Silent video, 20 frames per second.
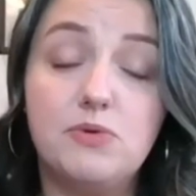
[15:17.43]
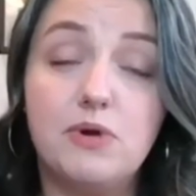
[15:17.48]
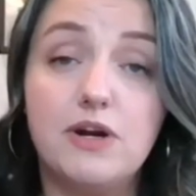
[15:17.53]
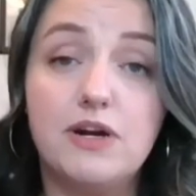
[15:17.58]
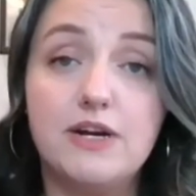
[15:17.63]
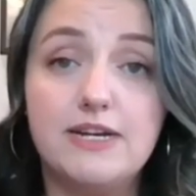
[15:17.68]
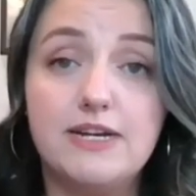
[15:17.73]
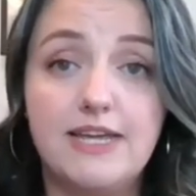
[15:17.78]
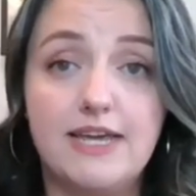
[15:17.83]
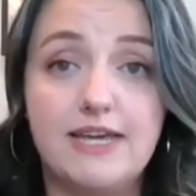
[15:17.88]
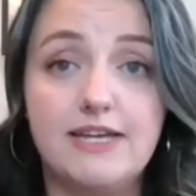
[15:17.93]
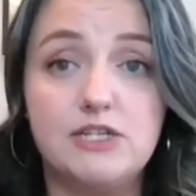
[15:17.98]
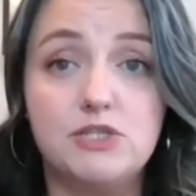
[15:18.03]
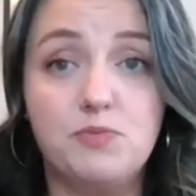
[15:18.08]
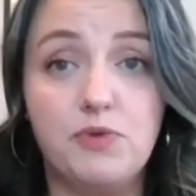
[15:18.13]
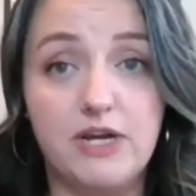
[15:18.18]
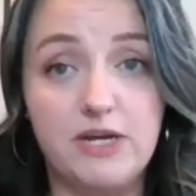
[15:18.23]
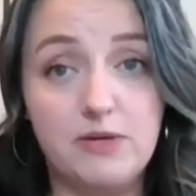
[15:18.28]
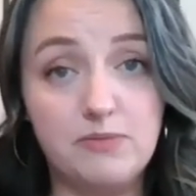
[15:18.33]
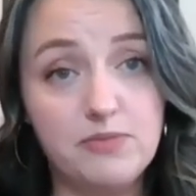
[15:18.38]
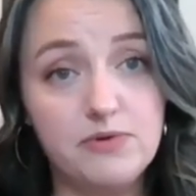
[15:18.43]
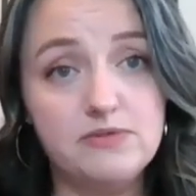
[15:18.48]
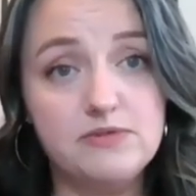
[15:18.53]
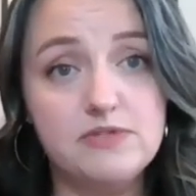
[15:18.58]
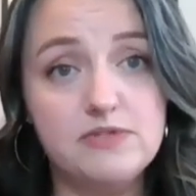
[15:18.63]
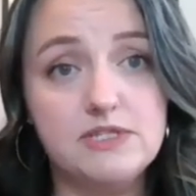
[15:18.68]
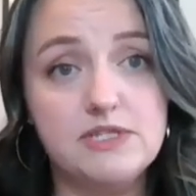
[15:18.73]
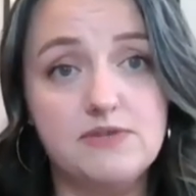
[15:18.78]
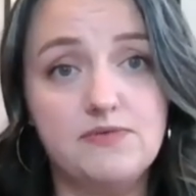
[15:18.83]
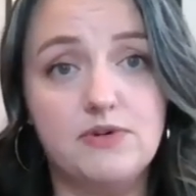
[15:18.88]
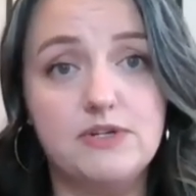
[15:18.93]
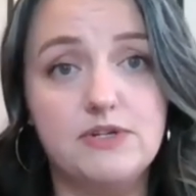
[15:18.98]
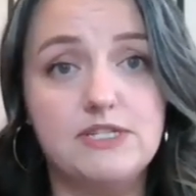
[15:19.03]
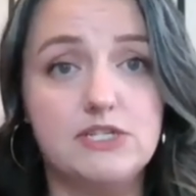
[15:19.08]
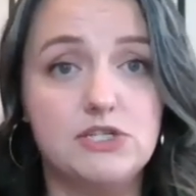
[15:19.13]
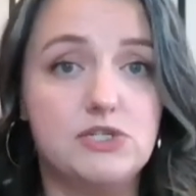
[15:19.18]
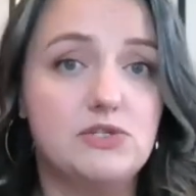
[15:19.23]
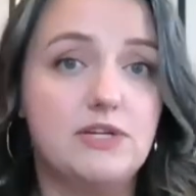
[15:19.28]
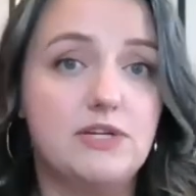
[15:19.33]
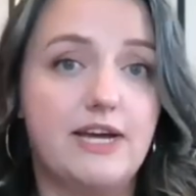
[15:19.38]
our Engage Brain Boosts for
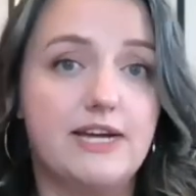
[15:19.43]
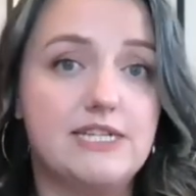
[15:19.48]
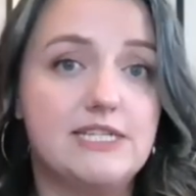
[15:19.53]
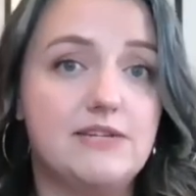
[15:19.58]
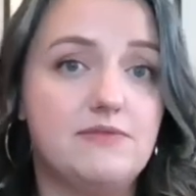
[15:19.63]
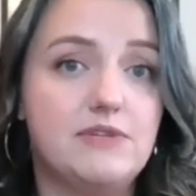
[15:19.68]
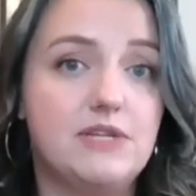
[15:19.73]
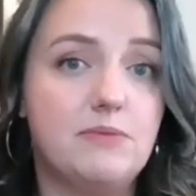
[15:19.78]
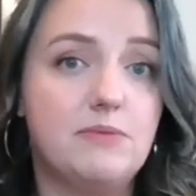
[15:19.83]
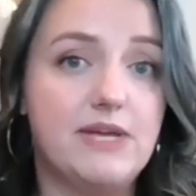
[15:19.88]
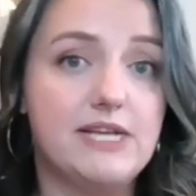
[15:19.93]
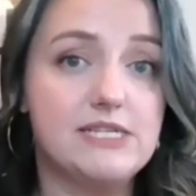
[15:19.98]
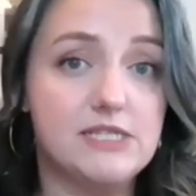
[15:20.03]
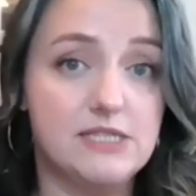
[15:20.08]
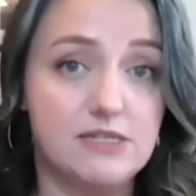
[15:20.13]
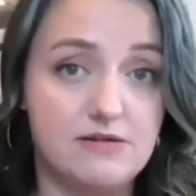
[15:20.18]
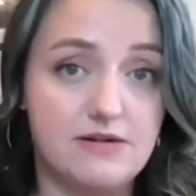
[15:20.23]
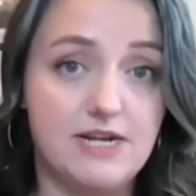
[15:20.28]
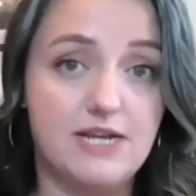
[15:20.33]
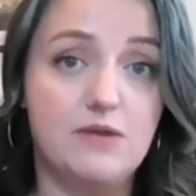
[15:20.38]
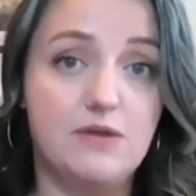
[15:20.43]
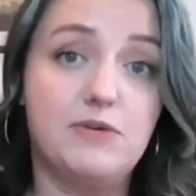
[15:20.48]
additional activity based learning.